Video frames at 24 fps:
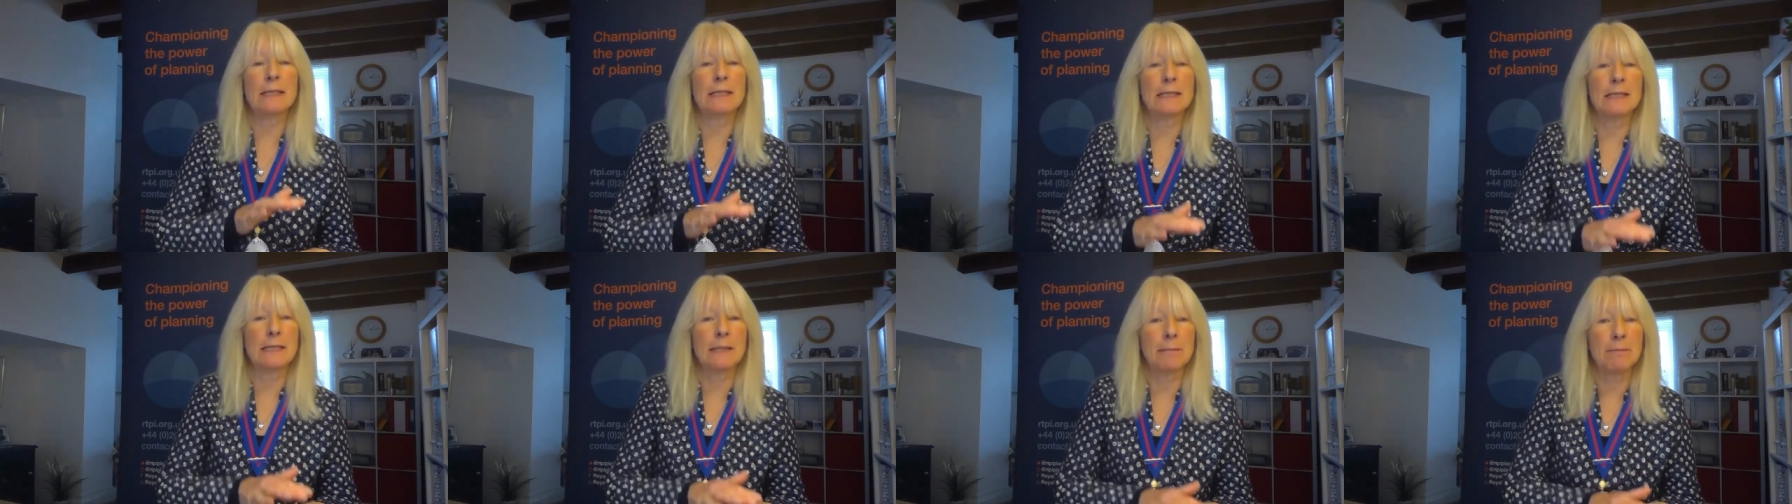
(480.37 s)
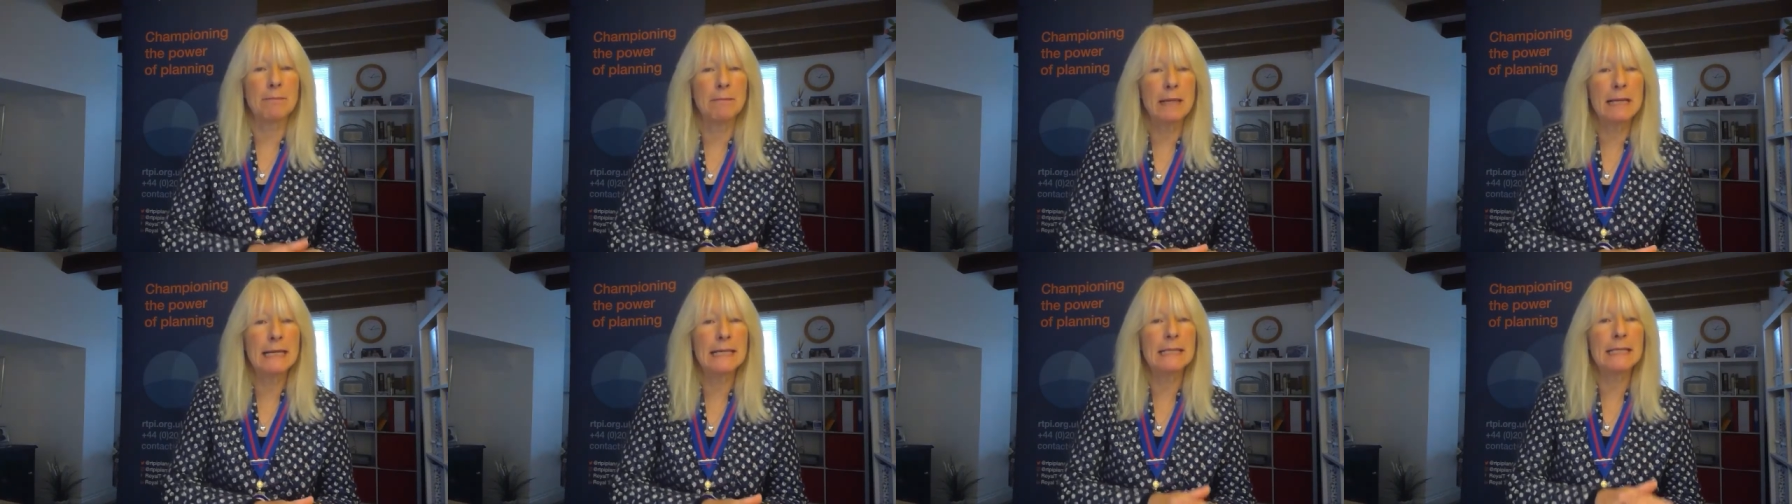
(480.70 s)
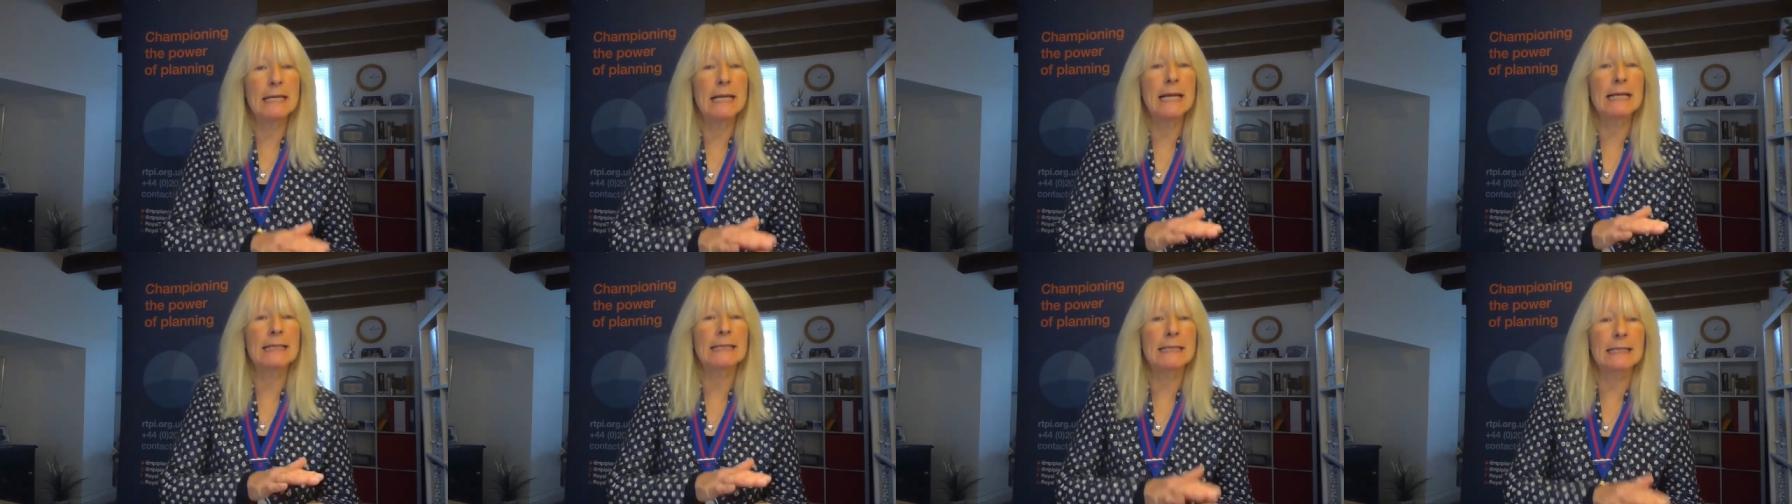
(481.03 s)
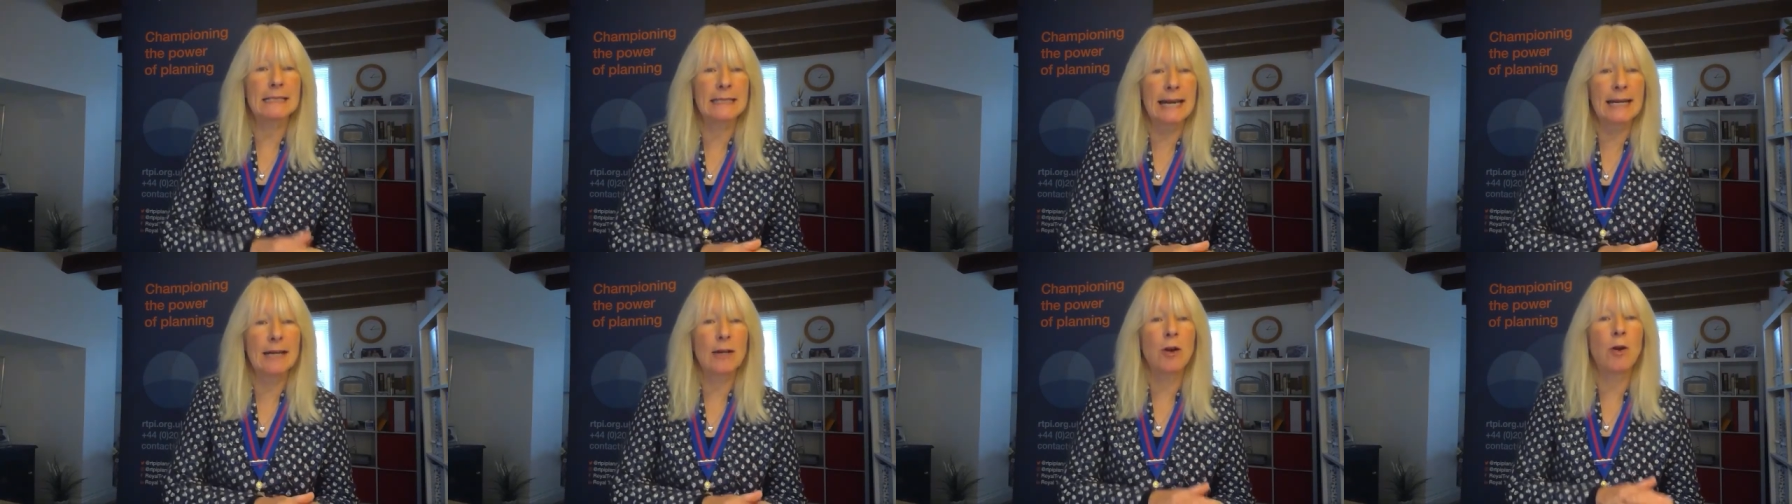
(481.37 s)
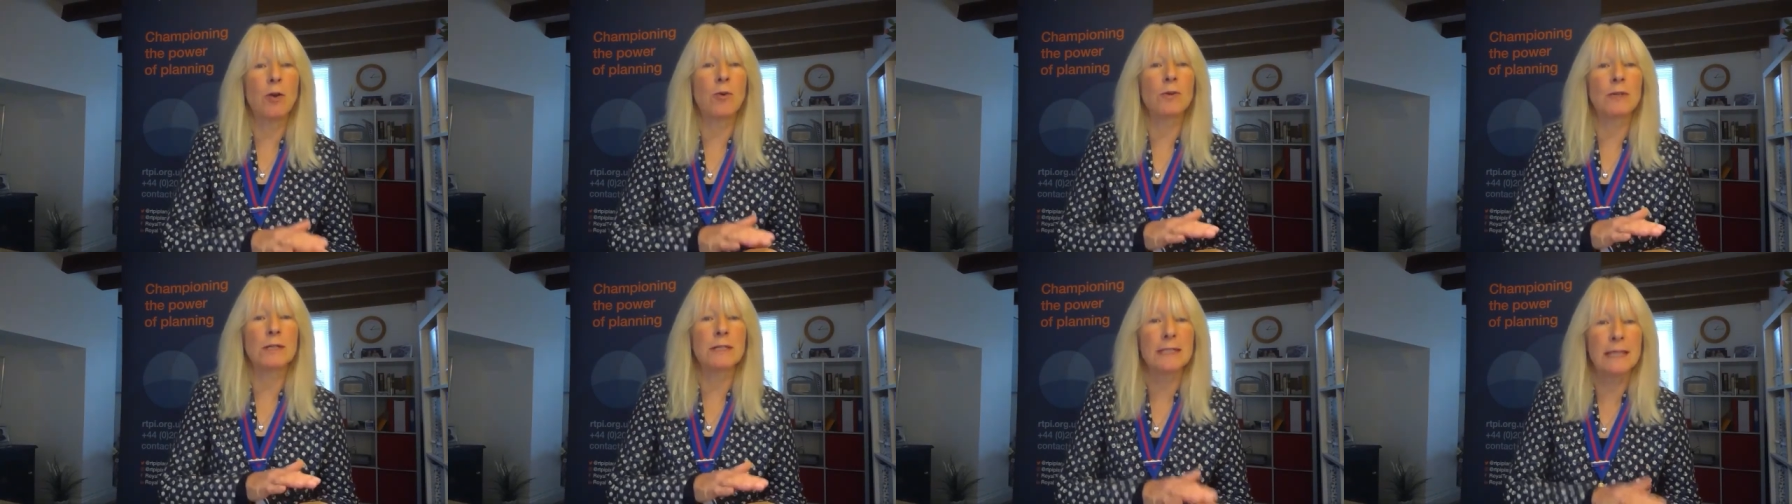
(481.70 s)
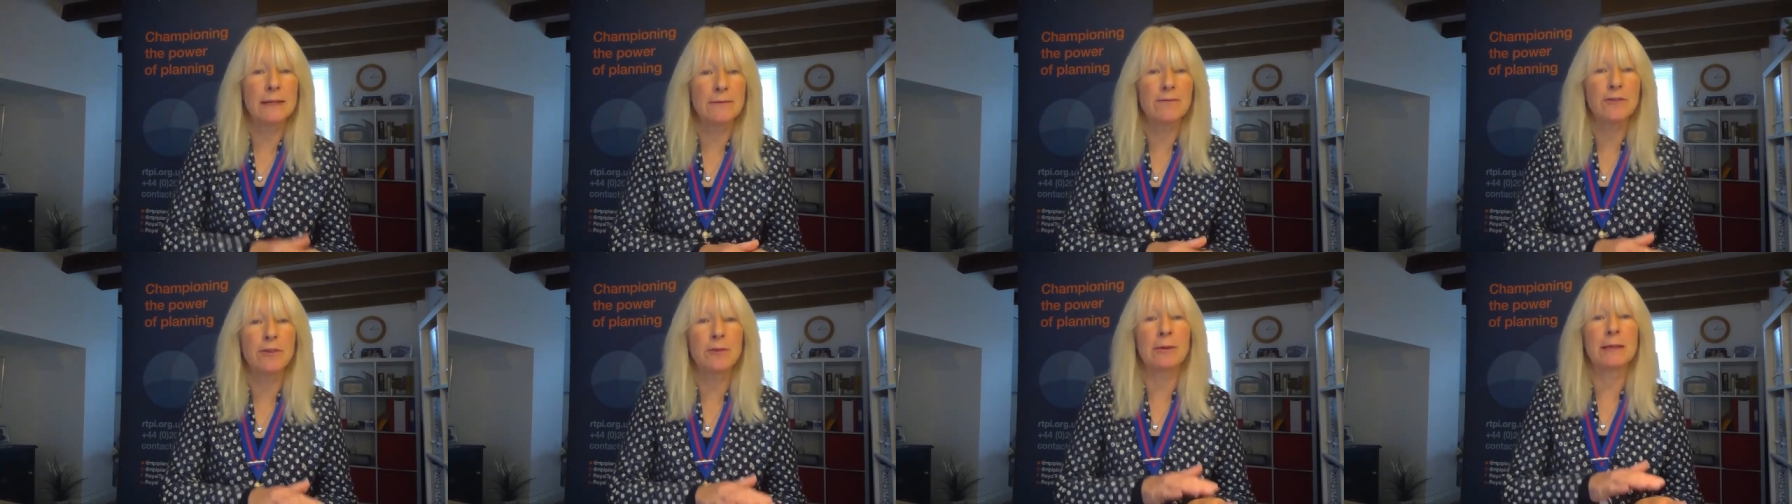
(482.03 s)
the media, stakeholders,
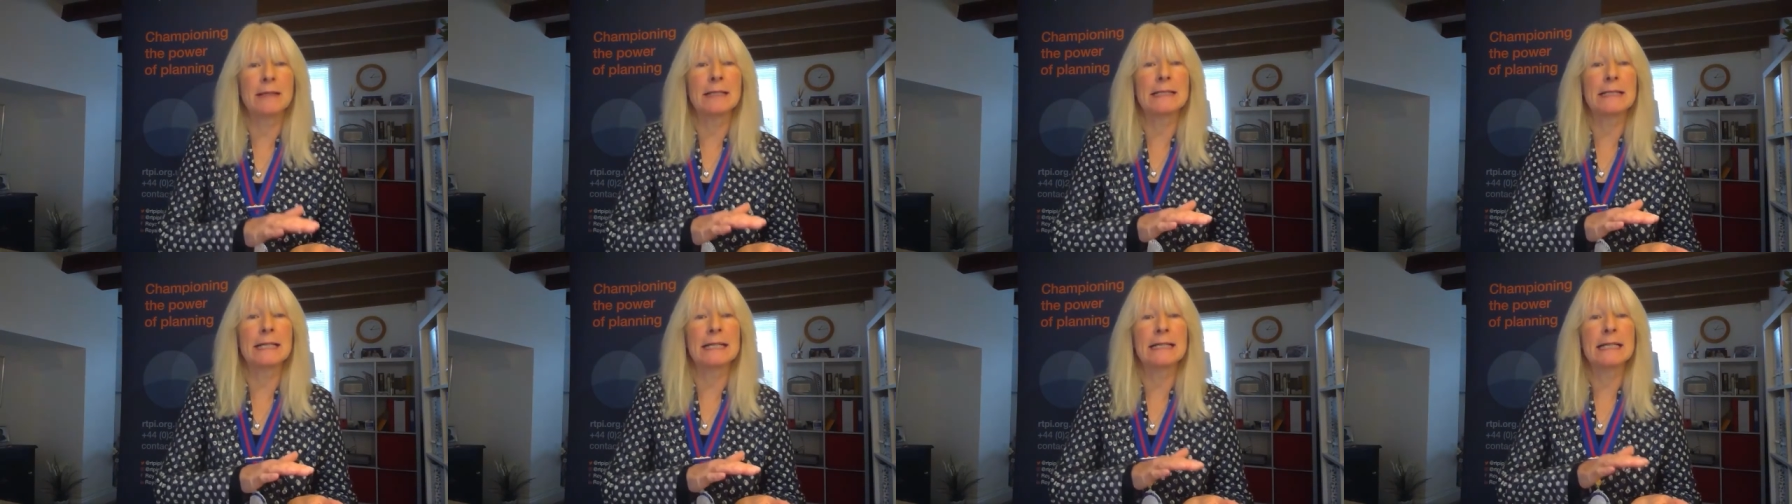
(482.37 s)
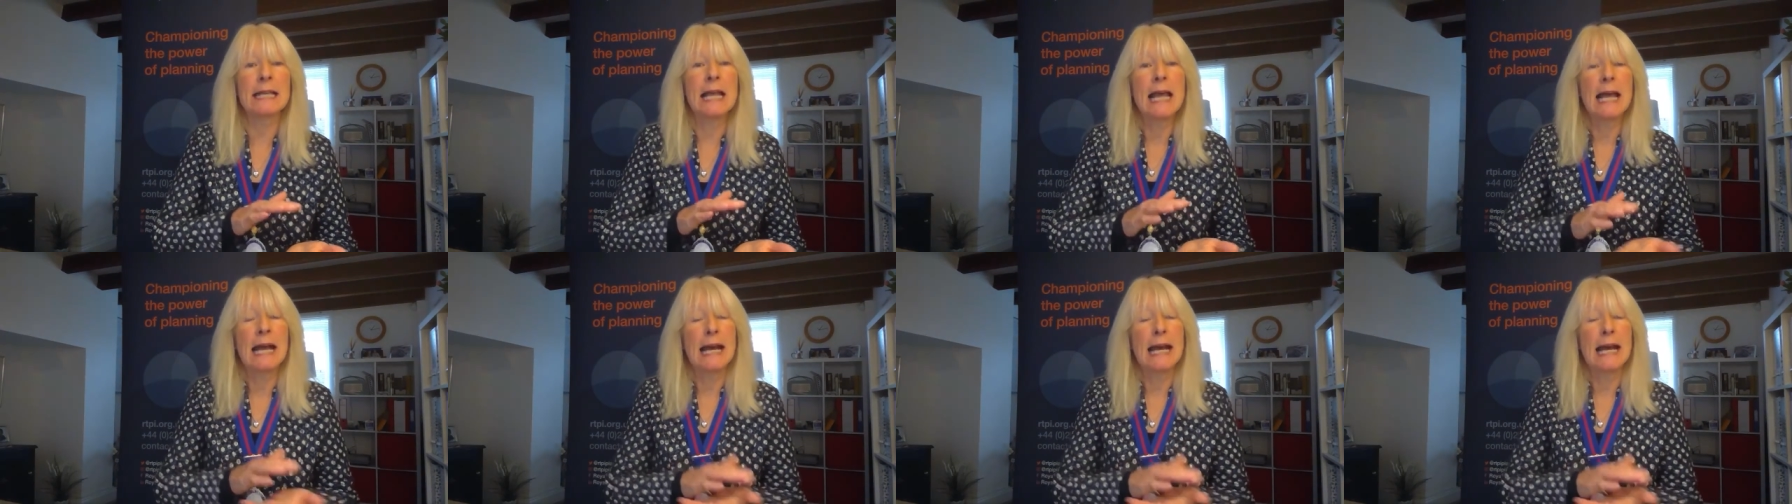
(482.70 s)
influencers,